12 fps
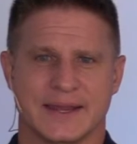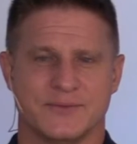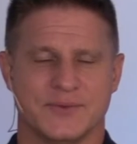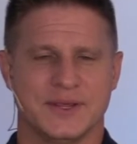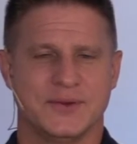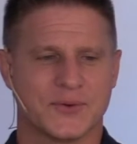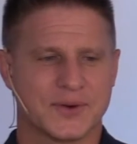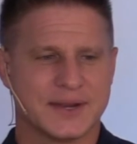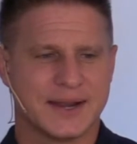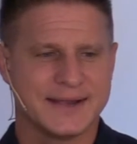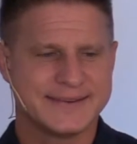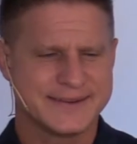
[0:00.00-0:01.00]
and
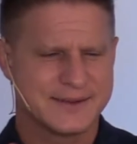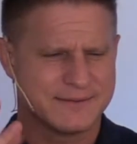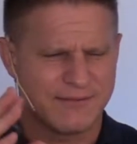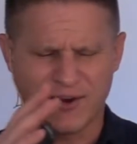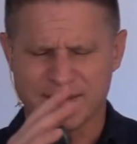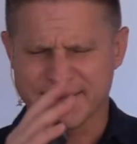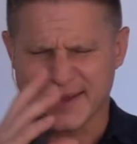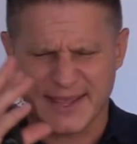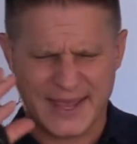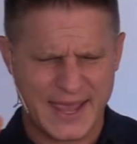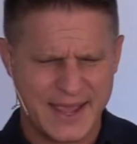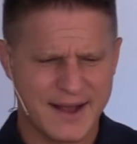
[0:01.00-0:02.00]
reorganizing of all the
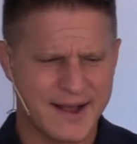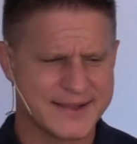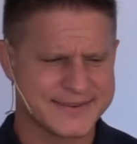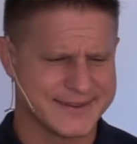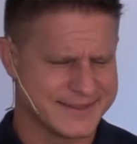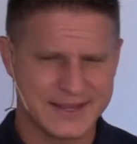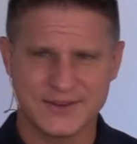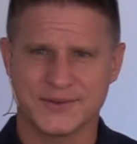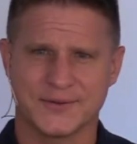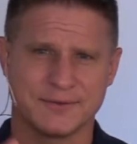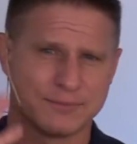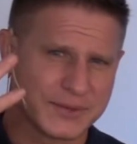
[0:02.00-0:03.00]
chaos and things
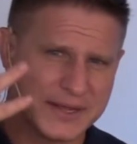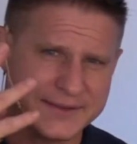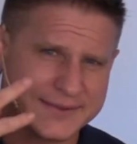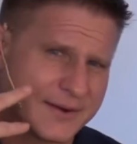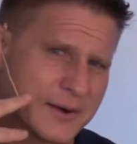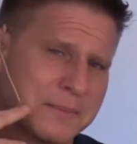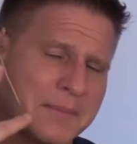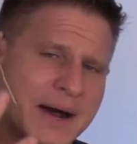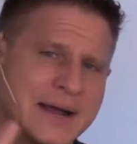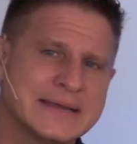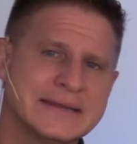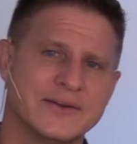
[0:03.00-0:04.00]
out of place in our
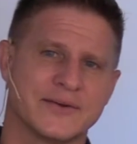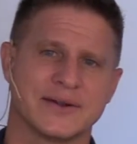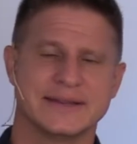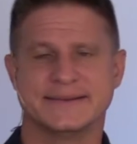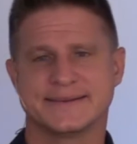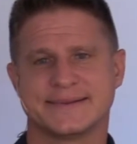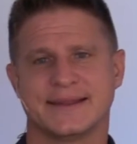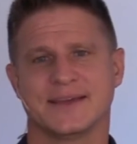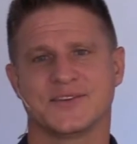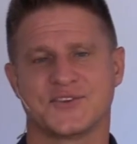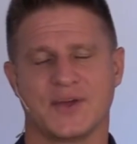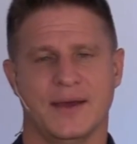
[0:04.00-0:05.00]
mind, our
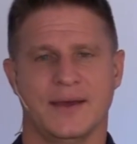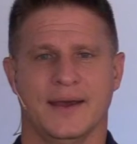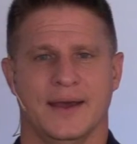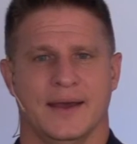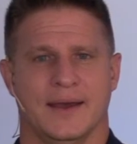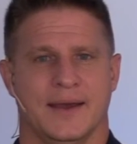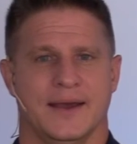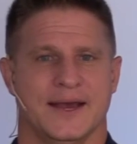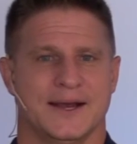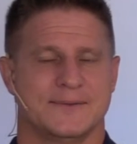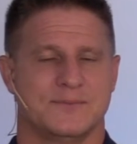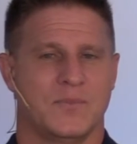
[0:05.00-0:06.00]
instincts,
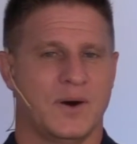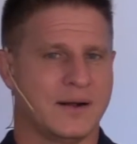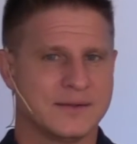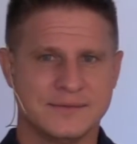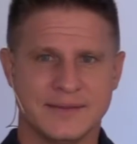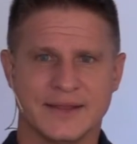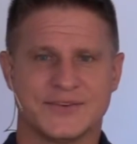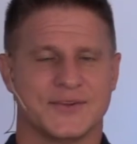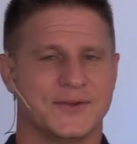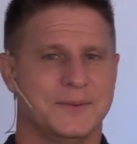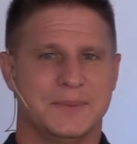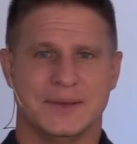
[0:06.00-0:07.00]
all of that's
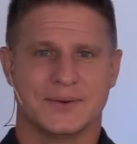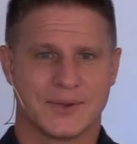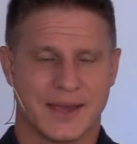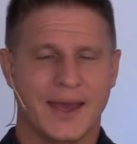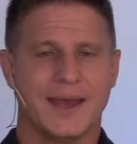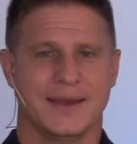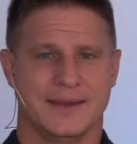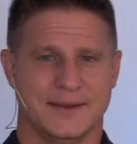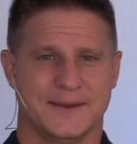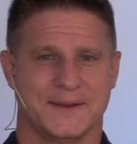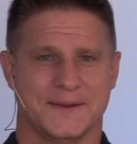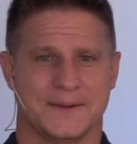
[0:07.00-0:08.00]
going to be
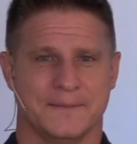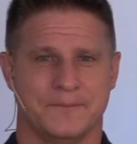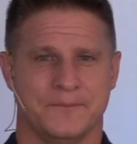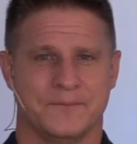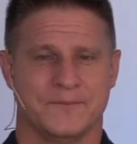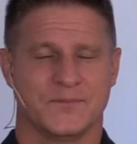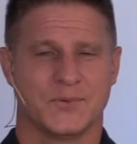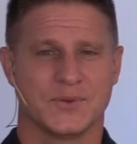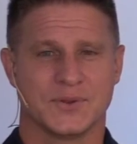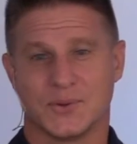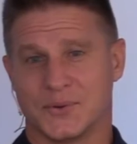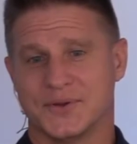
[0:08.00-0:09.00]
okay, for
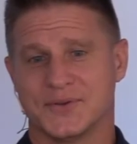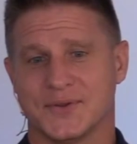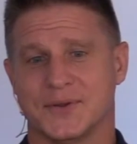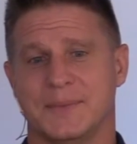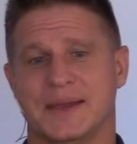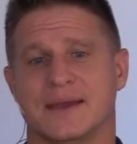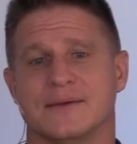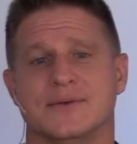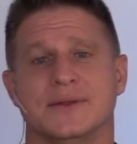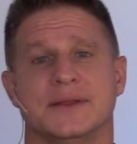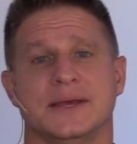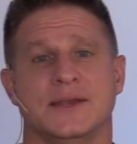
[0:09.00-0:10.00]
the Lord is going to make
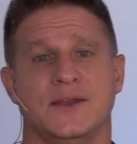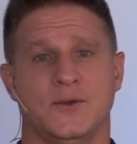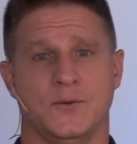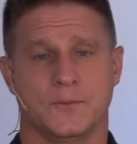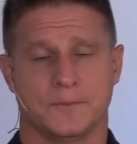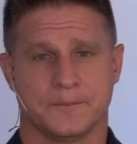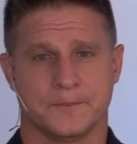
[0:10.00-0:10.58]
everything new.